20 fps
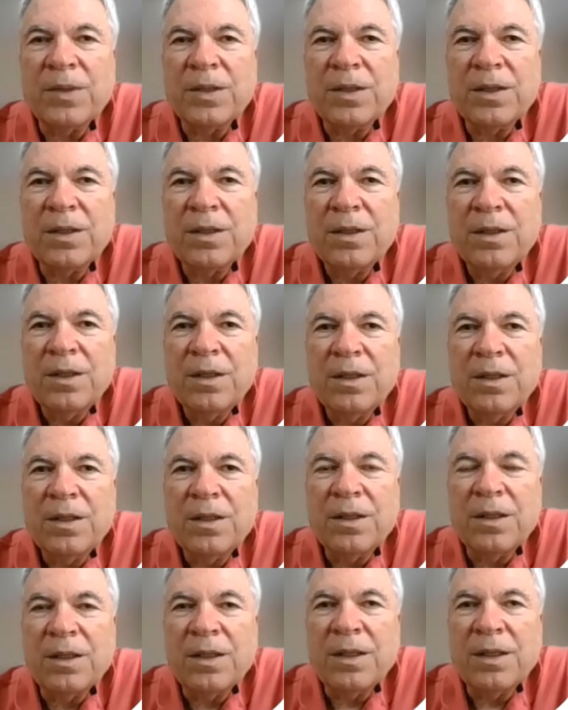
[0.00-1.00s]
But
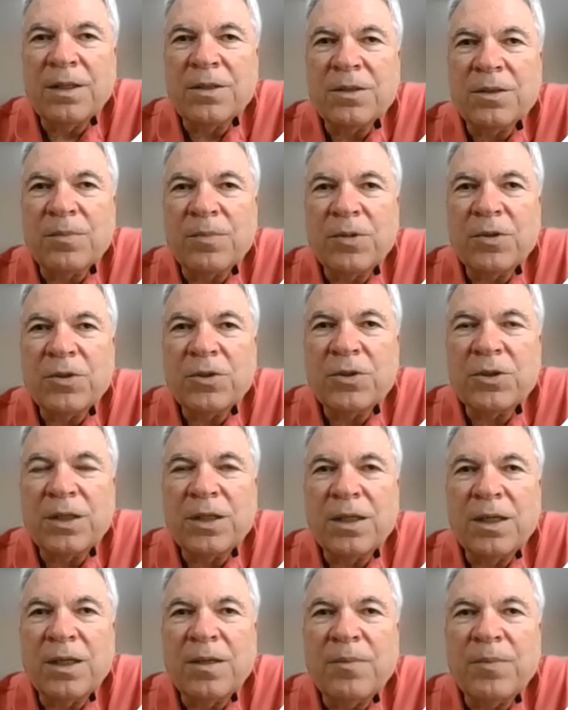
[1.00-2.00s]
it's the
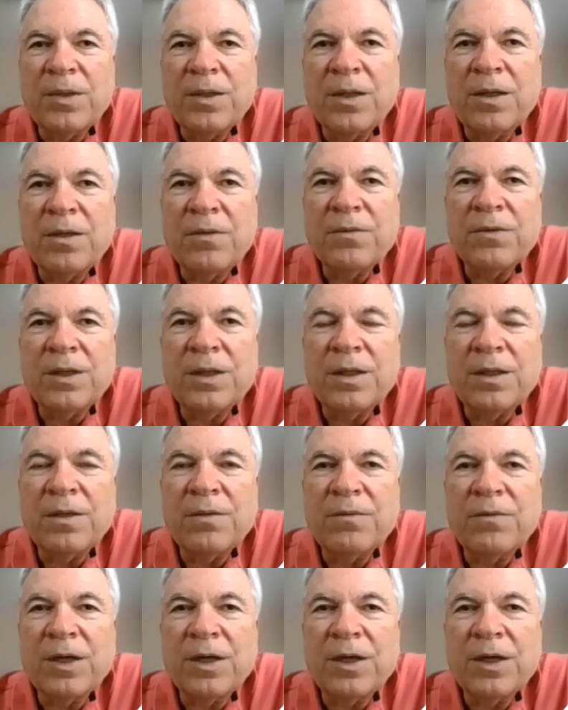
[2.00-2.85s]
pushing up of the